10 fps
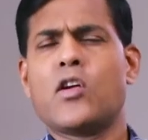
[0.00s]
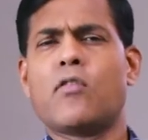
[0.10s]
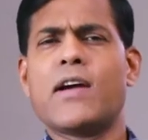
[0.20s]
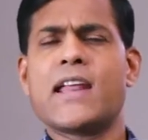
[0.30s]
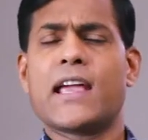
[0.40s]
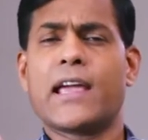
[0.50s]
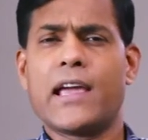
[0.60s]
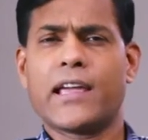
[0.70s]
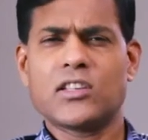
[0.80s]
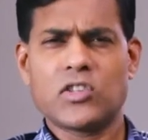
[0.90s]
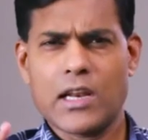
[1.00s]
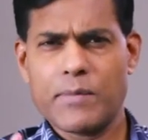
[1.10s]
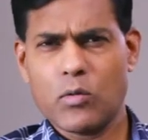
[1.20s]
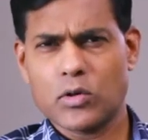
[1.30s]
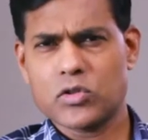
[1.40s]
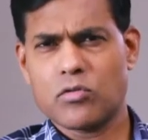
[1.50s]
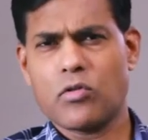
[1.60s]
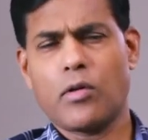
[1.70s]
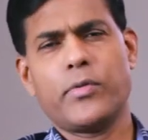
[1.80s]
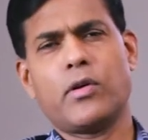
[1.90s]
You're fighting against an enemy who wants to
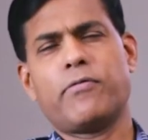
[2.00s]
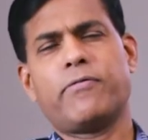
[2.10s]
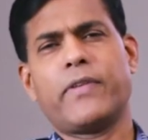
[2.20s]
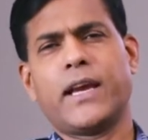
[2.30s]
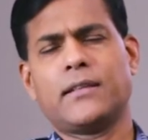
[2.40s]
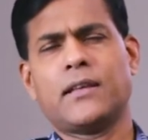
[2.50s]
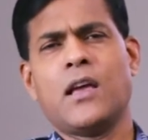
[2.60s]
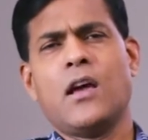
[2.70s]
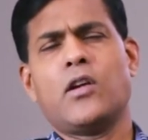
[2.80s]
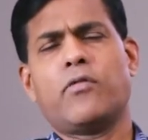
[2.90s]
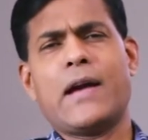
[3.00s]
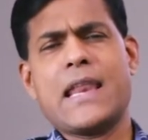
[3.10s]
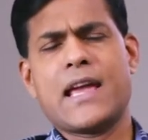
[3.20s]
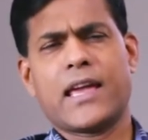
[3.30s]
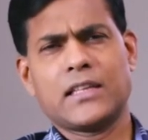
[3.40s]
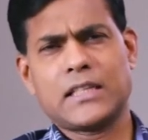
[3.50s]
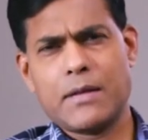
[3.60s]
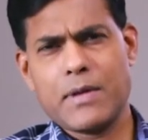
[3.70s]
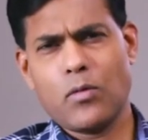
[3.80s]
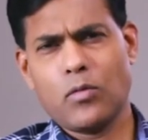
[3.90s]
rob your faith. You're fighting against an
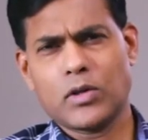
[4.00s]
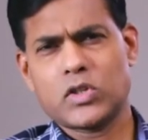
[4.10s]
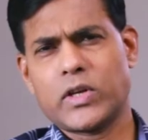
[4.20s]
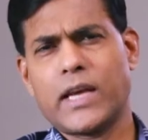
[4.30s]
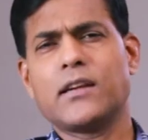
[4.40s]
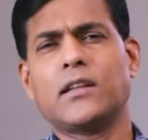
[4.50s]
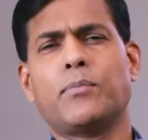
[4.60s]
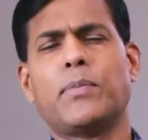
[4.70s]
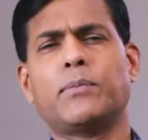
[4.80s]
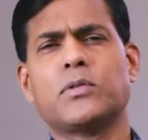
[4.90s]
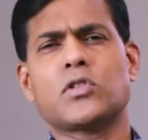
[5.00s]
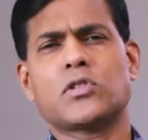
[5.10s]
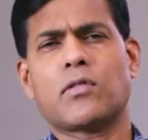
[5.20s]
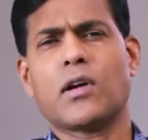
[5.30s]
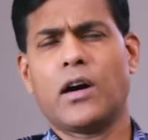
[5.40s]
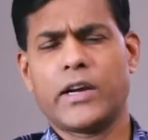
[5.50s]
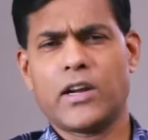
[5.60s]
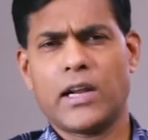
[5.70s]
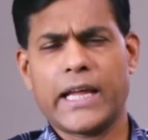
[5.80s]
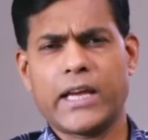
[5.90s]
enemy who wants to hinder the purposes of God in
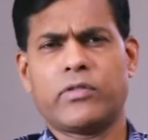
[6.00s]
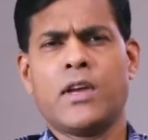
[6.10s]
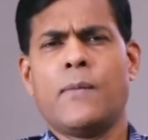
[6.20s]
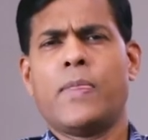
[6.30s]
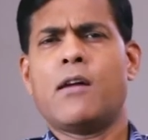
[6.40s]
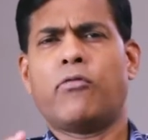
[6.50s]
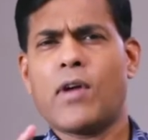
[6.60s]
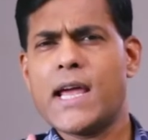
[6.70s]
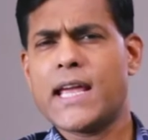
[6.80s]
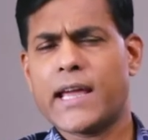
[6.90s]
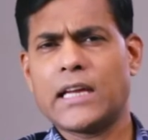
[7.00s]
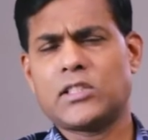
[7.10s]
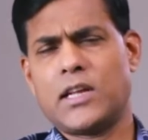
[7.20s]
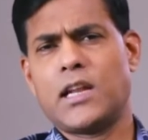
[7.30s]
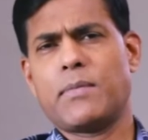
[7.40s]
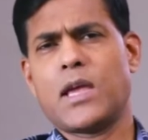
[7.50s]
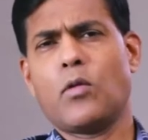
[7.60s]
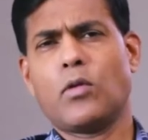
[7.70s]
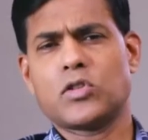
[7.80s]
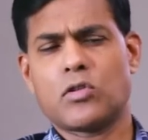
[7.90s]
your life. You're fighting against an enemy
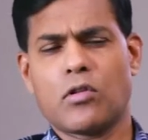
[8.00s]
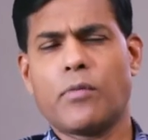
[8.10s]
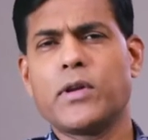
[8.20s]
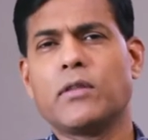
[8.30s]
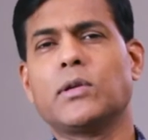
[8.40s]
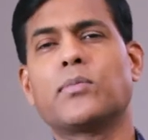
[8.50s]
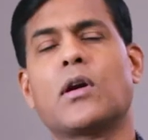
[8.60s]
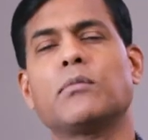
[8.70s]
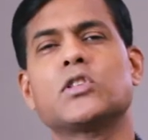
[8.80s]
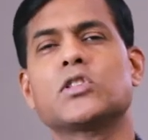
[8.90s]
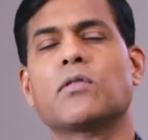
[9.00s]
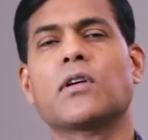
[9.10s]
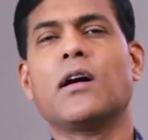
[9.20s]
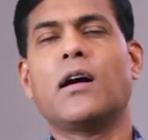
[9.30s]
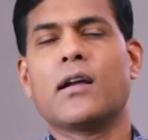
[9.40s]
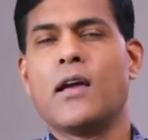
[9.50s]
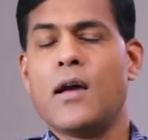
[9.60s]
who wants to rob you of the promises of God.